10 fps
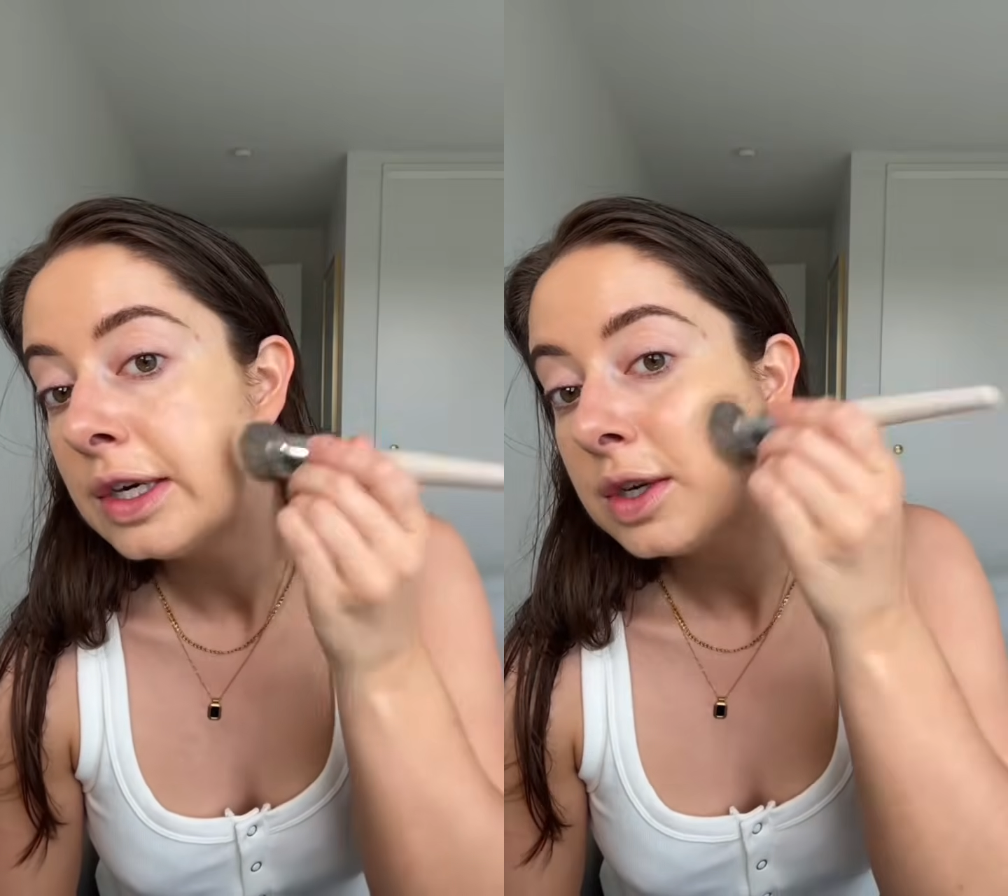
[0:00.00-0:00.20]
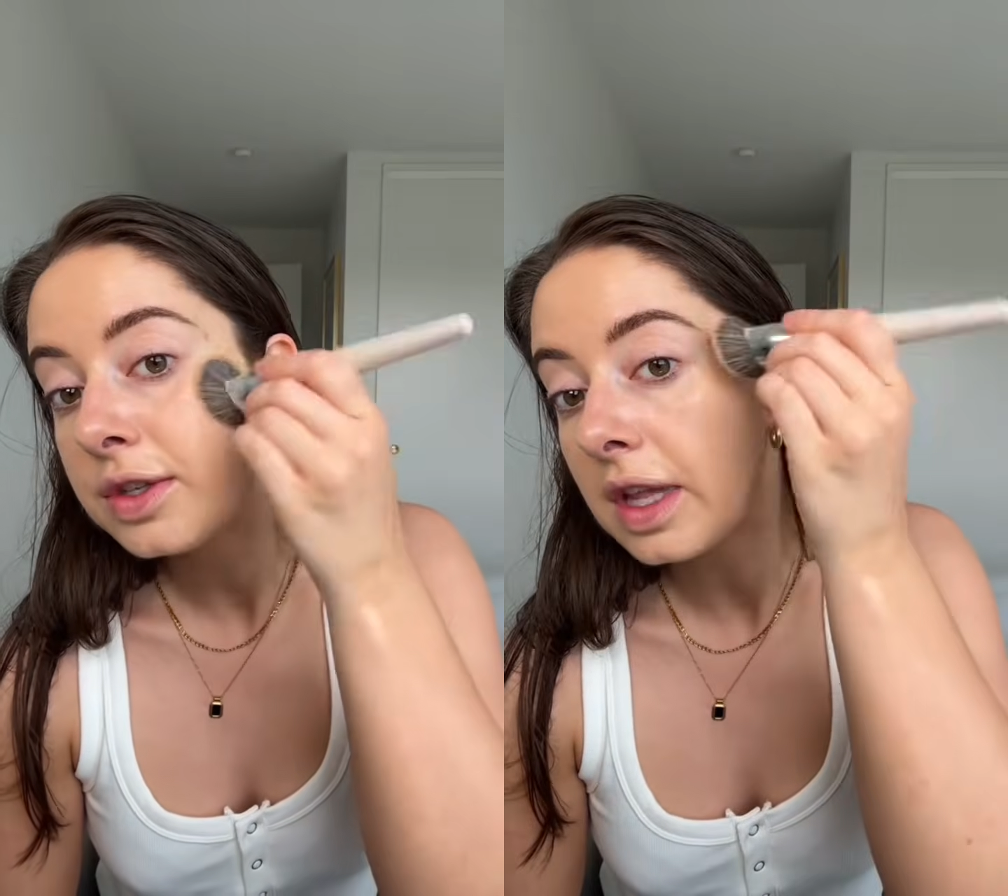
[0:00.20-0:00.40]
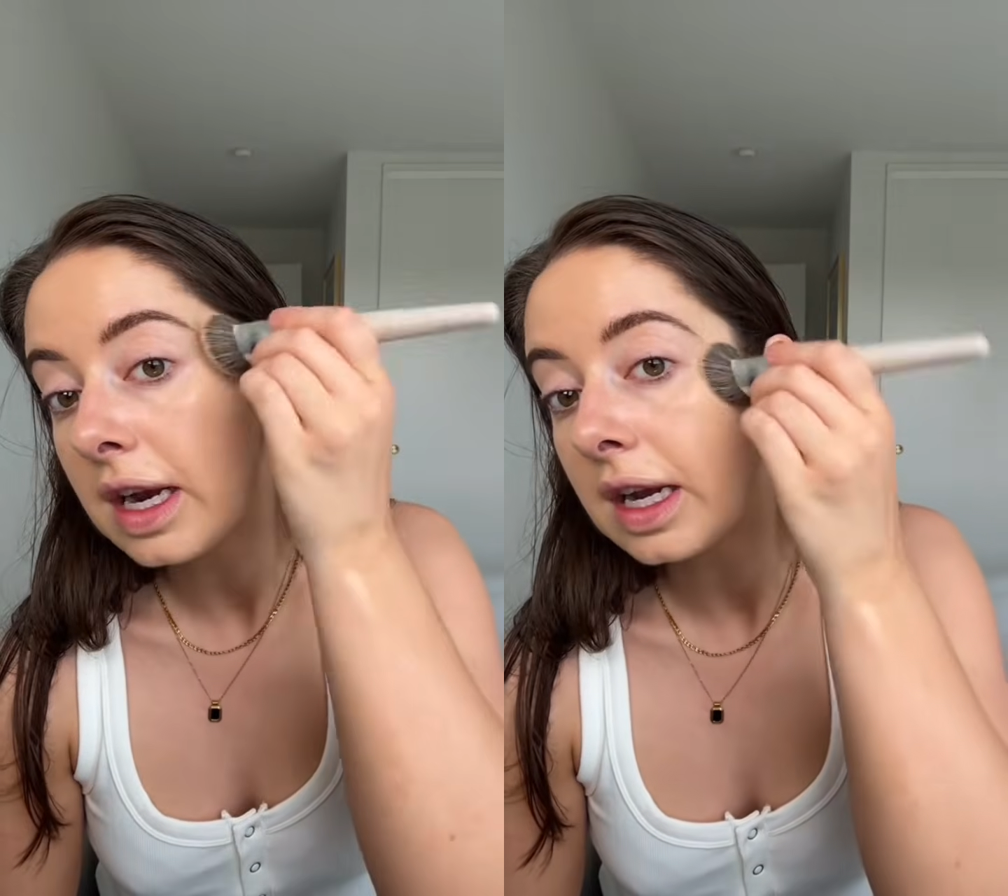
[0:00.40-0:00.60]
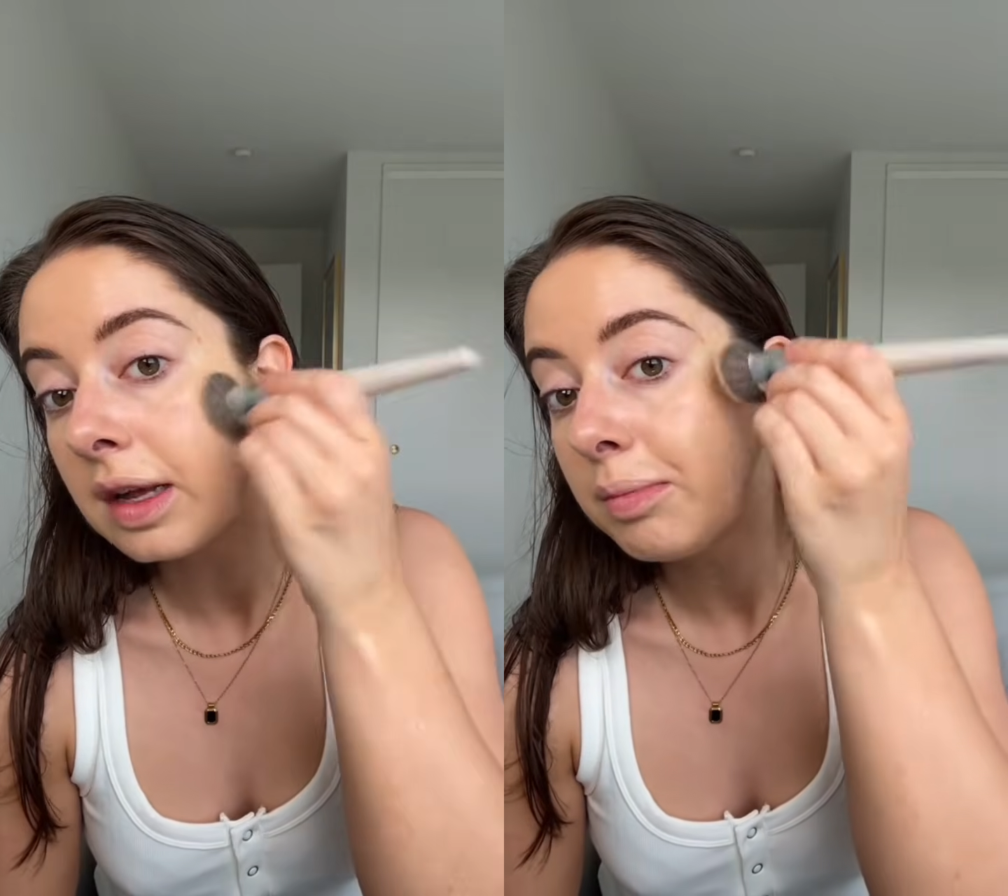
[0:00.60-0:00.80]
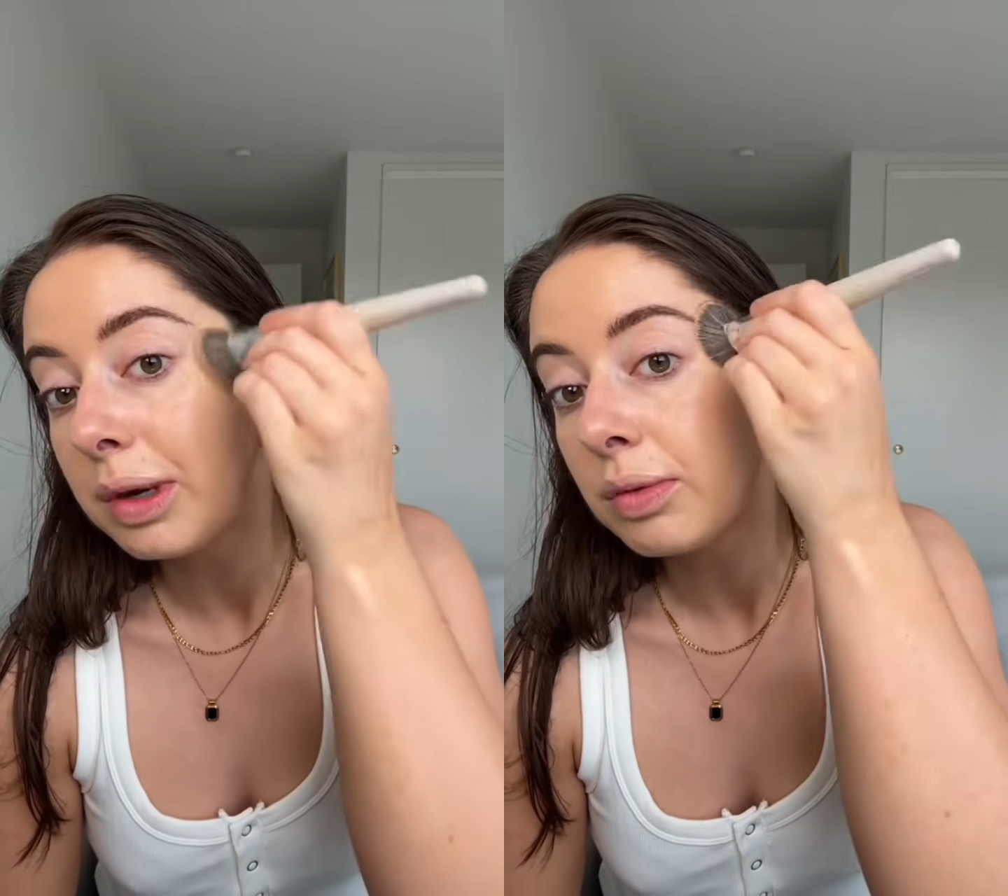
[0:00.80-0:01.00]
so that I
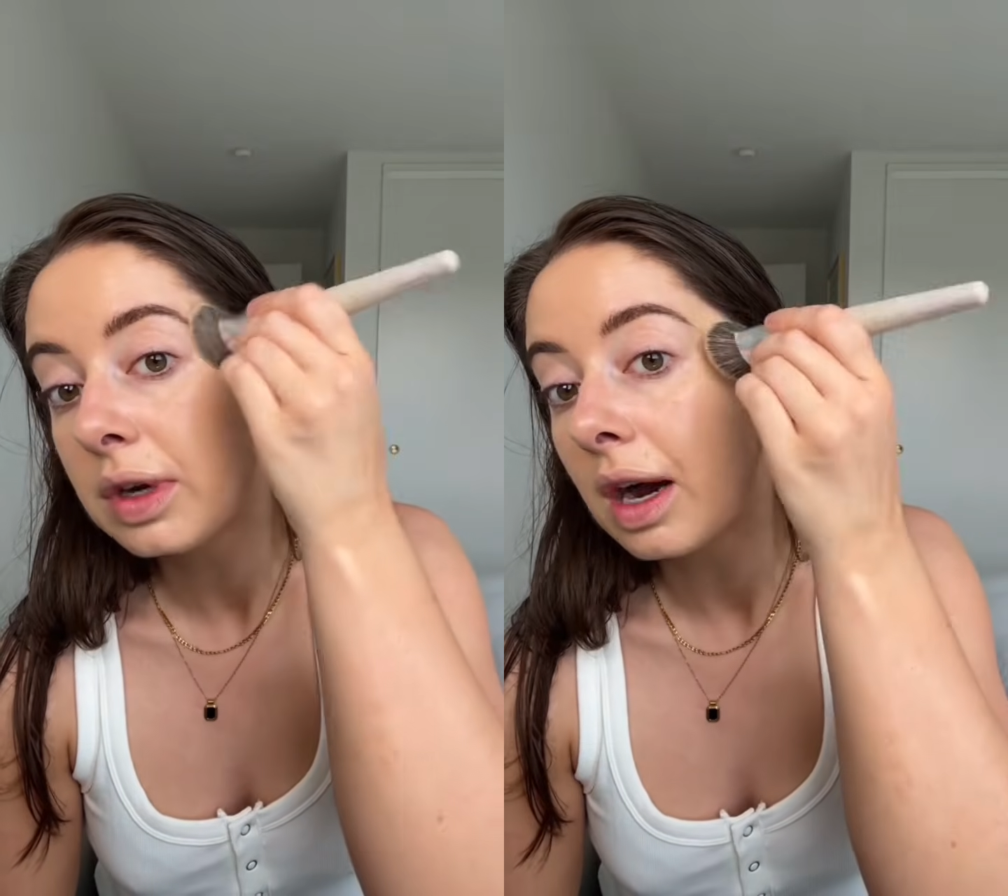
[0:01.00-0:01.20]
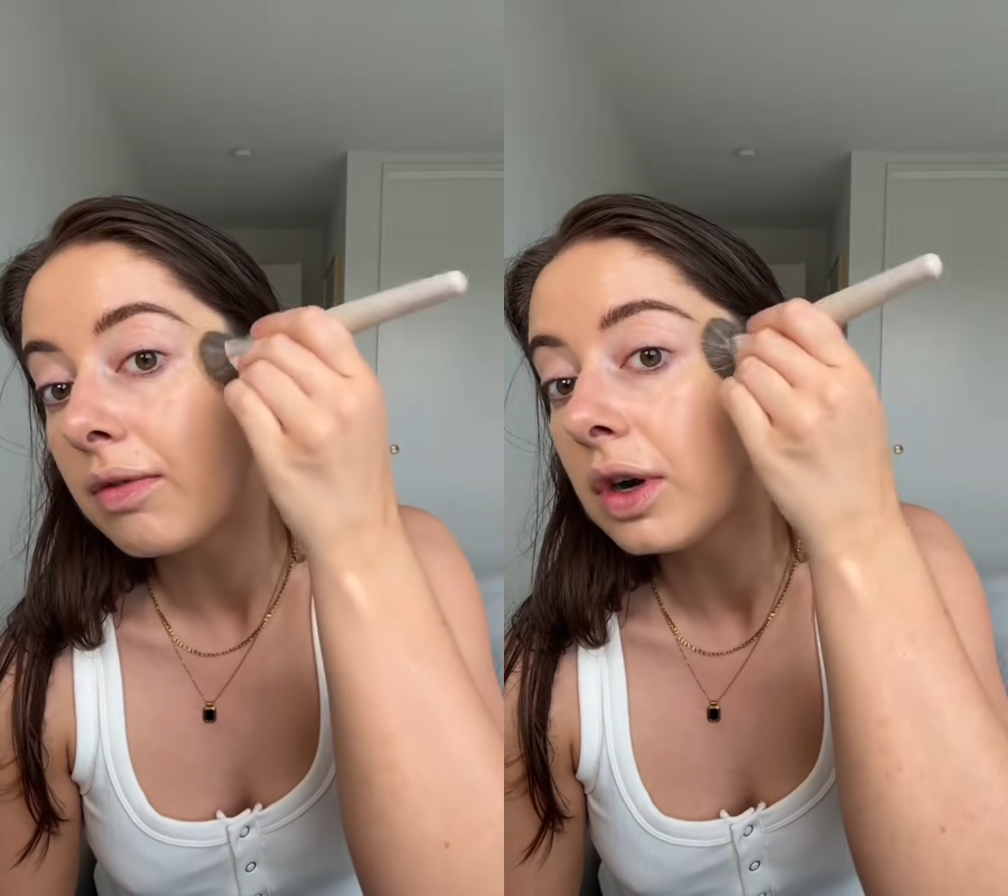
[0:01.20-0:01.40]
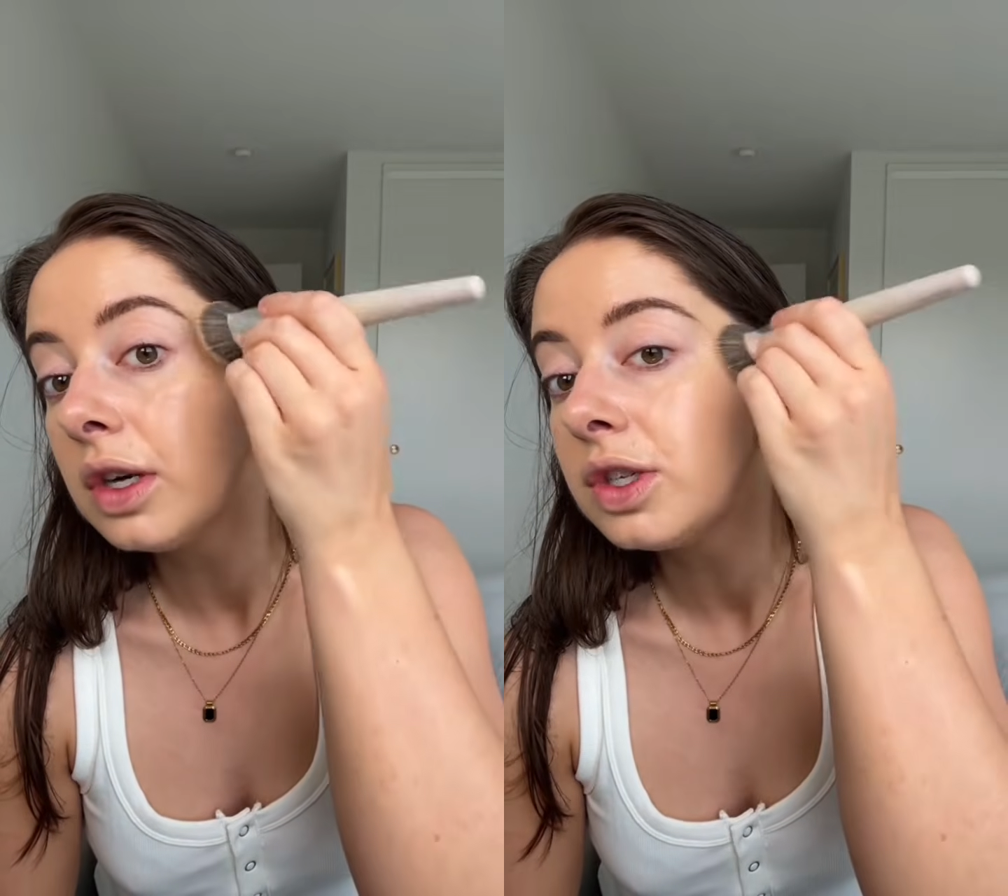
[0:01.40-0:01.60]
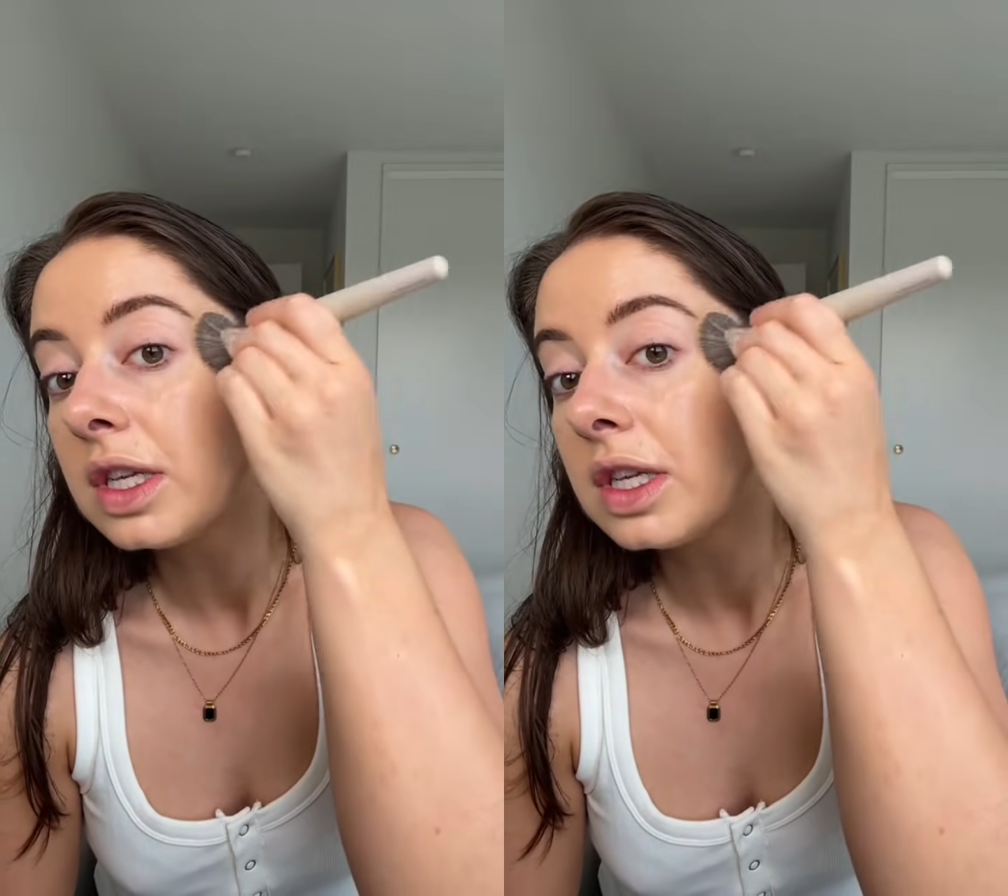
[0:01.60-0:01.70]
can build coverage